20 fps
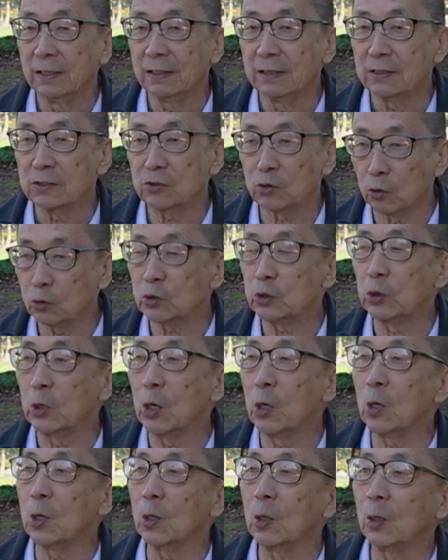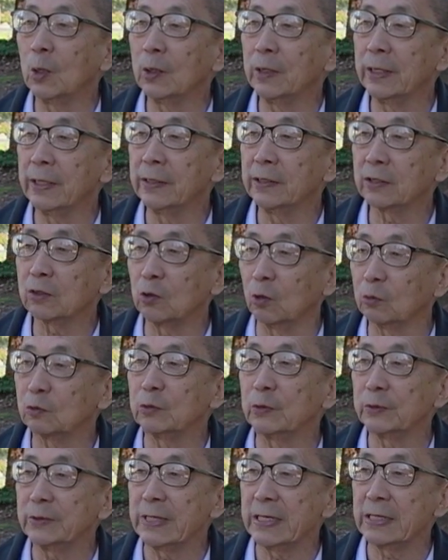social and the
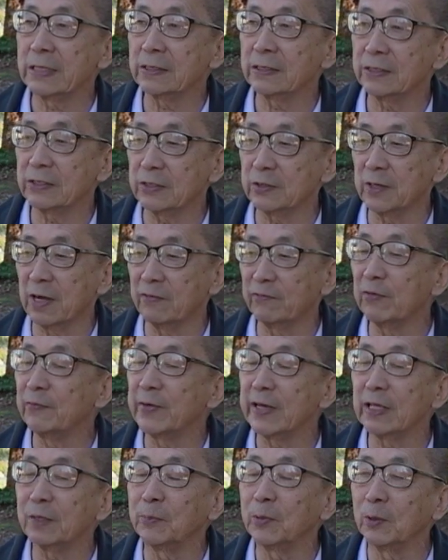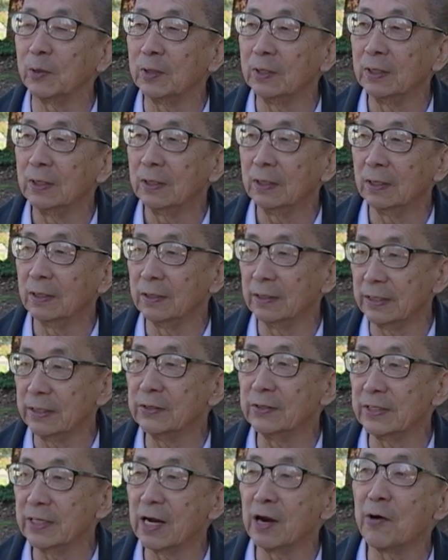cultural things that you have available
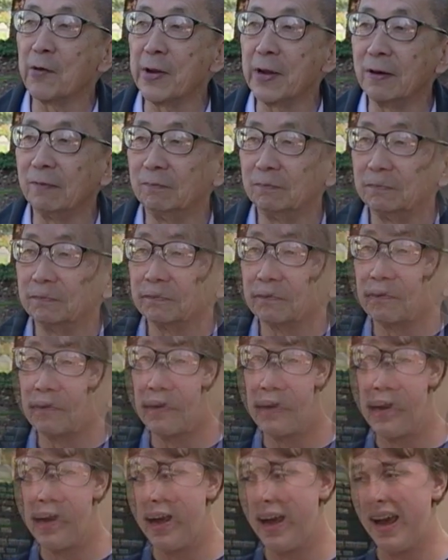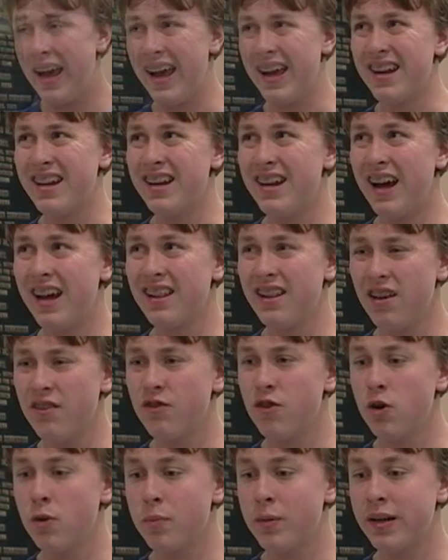in the area. And I love
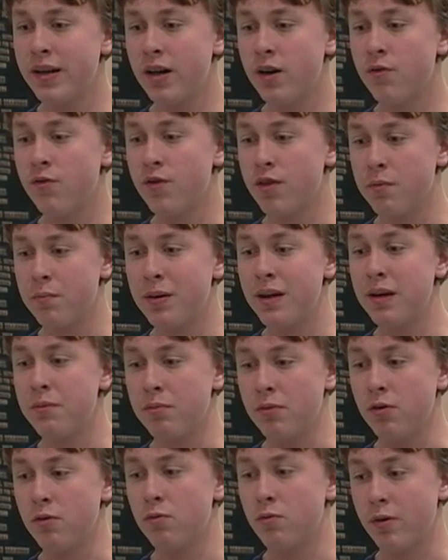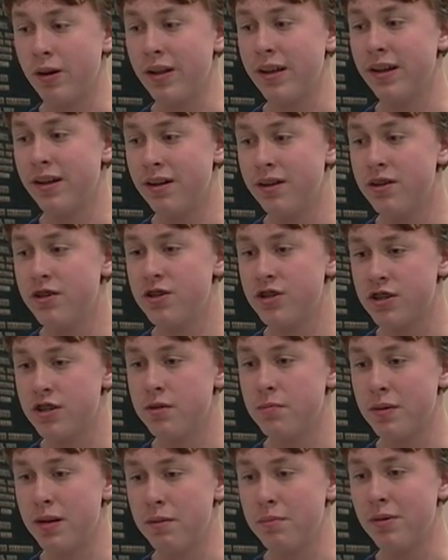Cupertino for the people, really, just
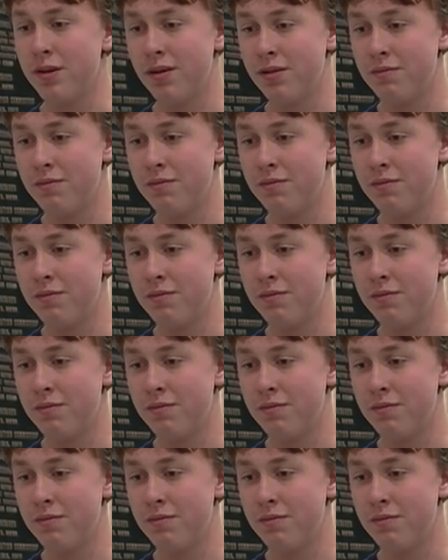the people.